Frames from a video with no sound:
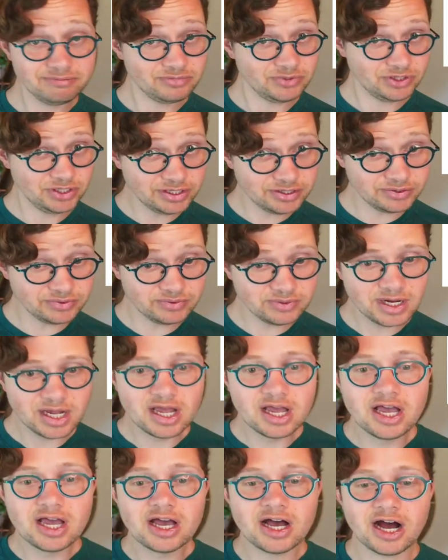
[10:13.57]
you,
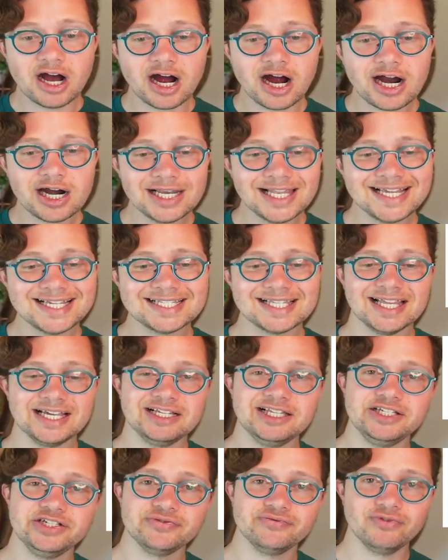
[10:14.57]
are less
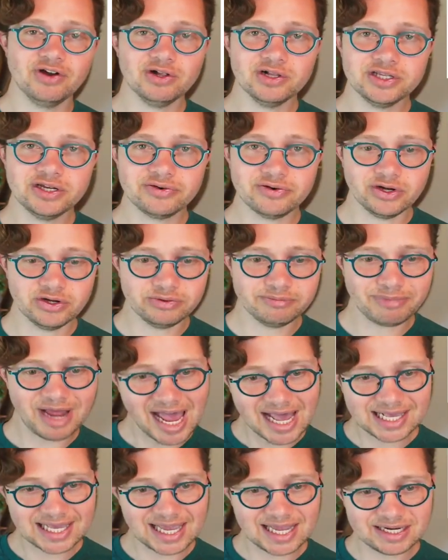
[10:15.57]
likely to roll your own
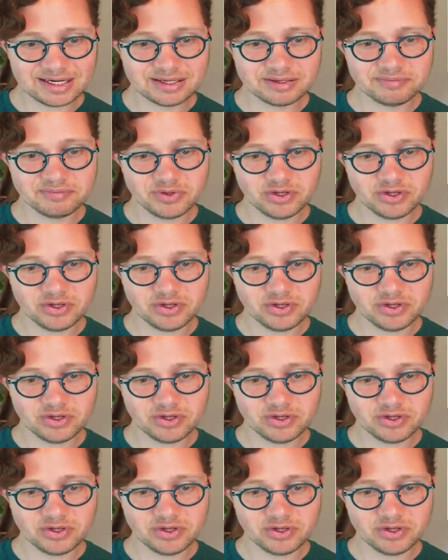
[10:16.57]
backend.